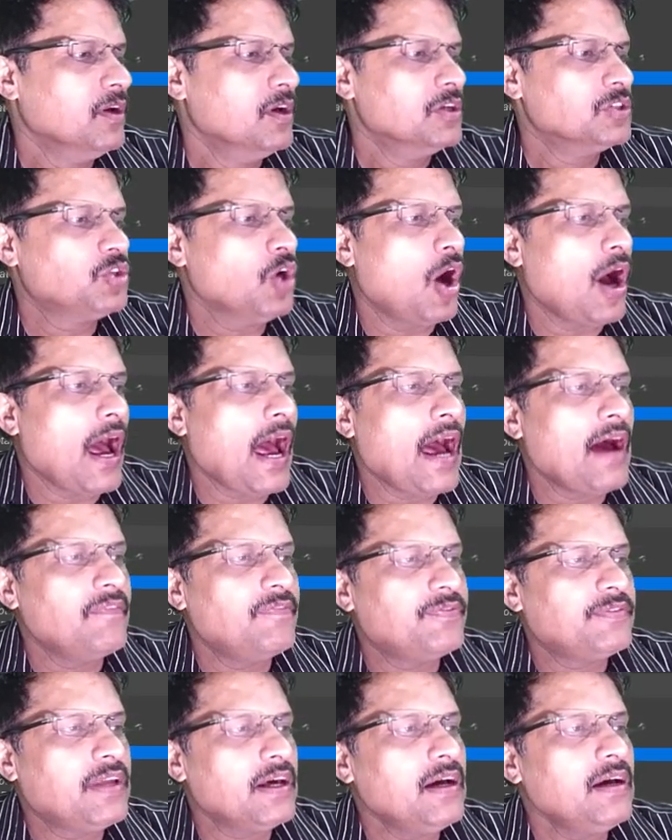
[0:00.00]
So
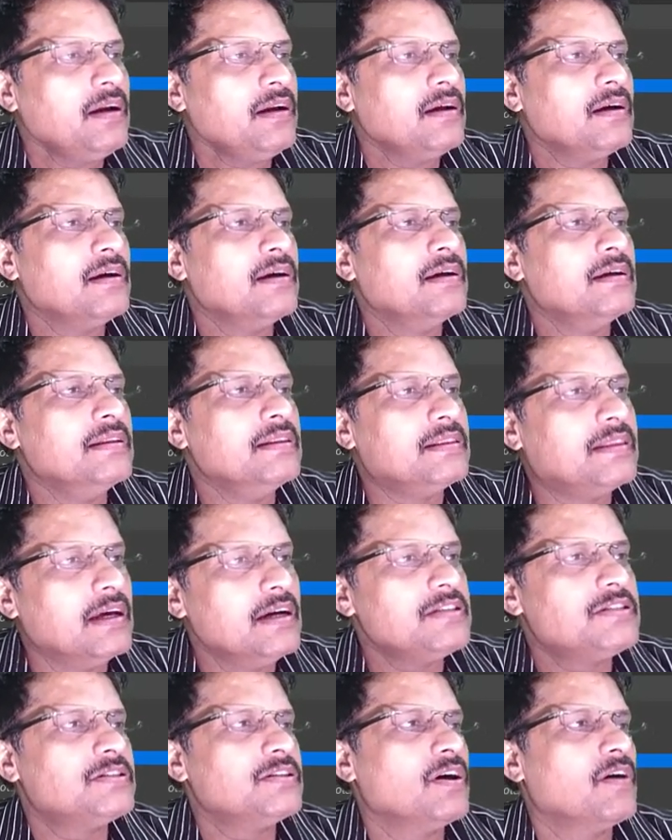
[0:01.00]
after
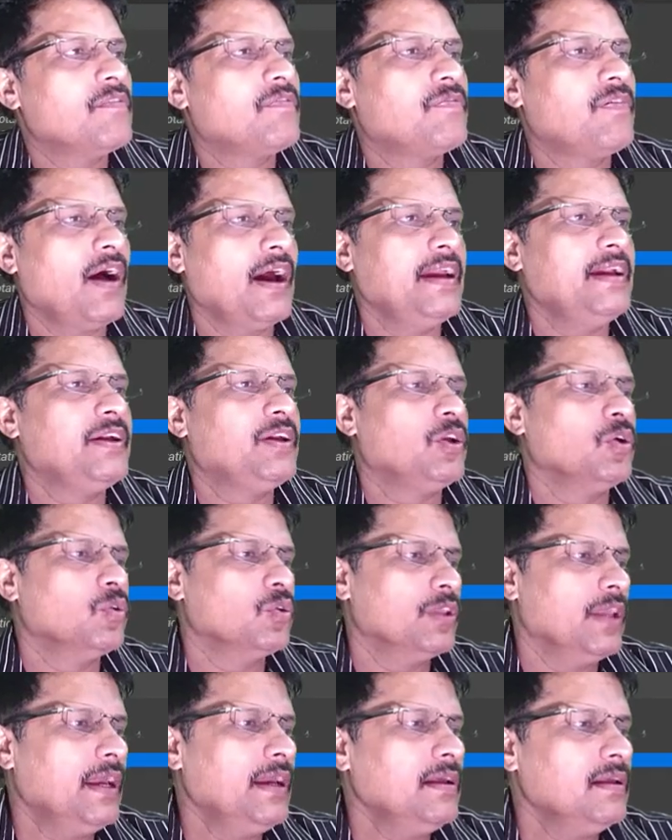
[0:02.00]
this
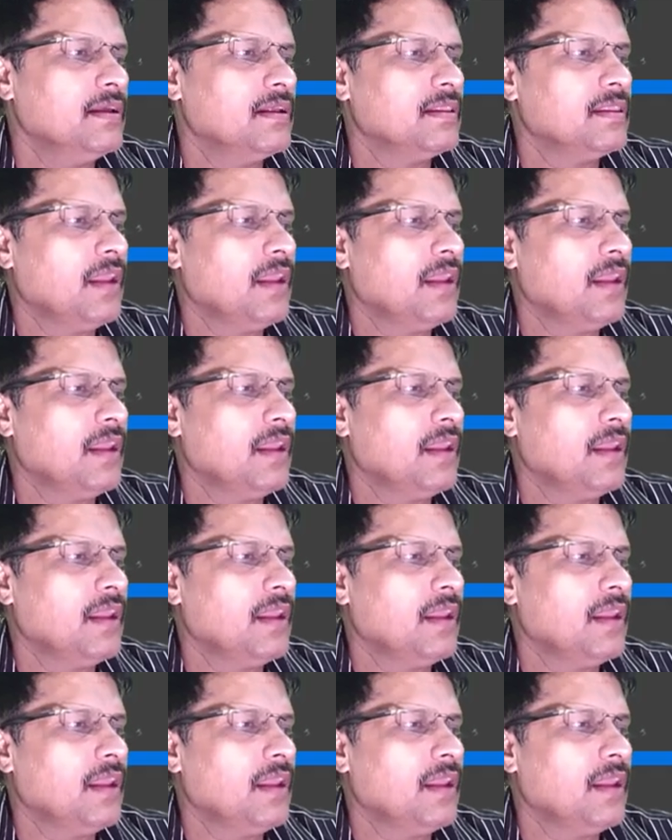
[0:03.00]
fine-tuning,